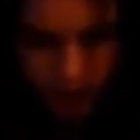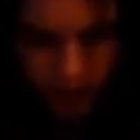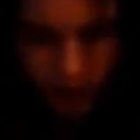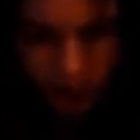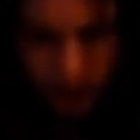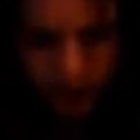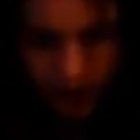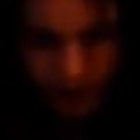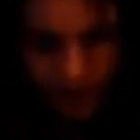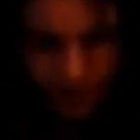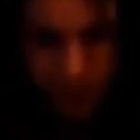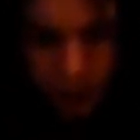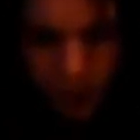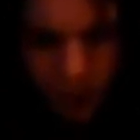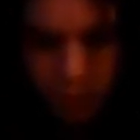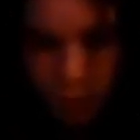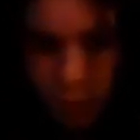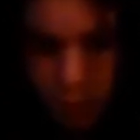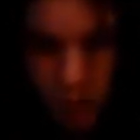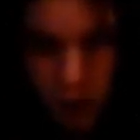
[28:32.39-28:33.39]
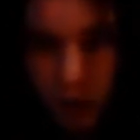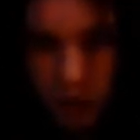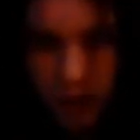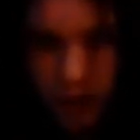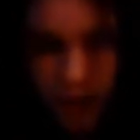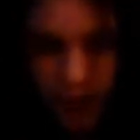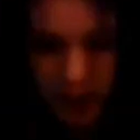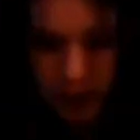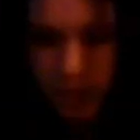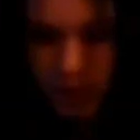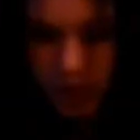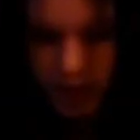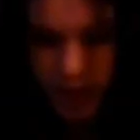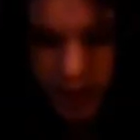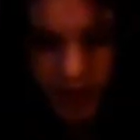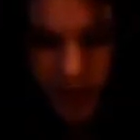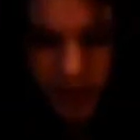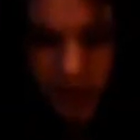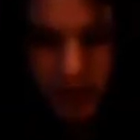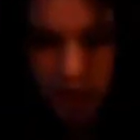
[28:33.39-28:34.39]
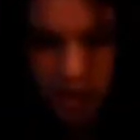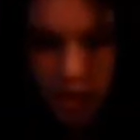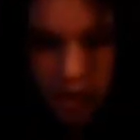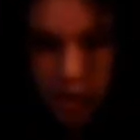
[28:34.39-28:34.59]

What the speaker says: If you do get a little bit of bubbling just like that when you reheat it,